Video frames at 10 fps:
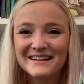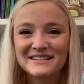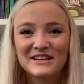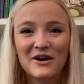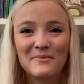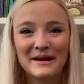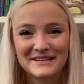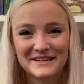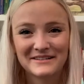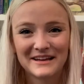So
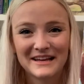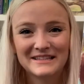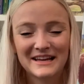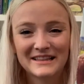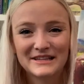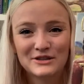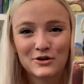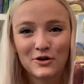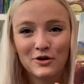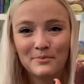basically it's like this
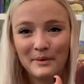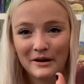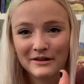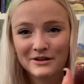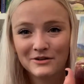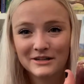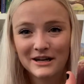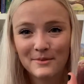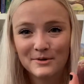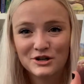girl barely
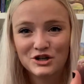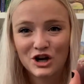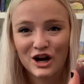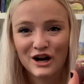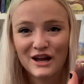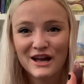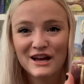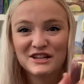holding up her shirt.